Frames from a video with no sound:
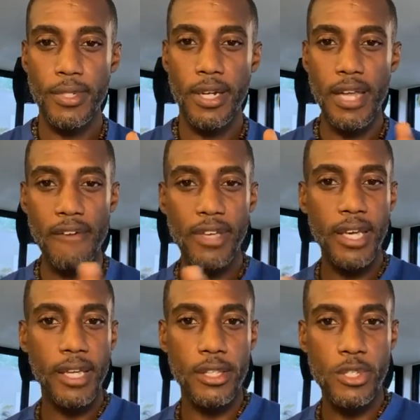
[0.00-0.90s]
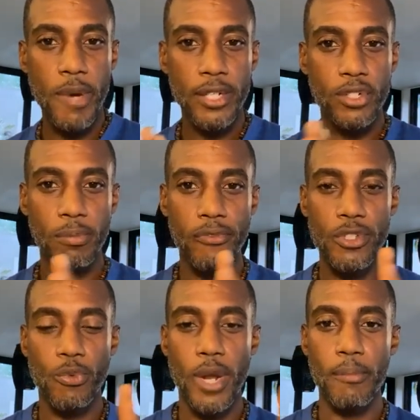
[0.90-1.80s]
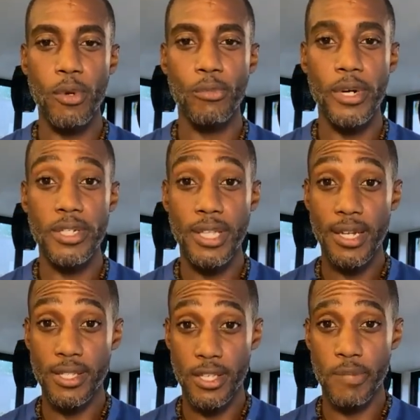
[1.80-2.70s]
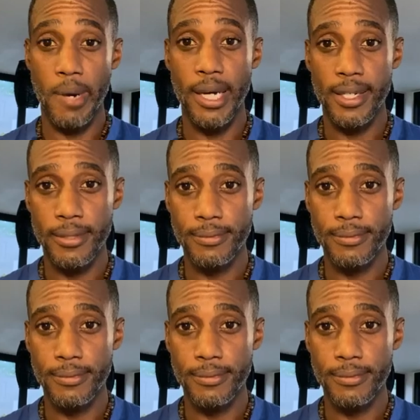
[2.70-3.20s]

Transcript: navigating the spectrum of this rainbow bridge that is this body,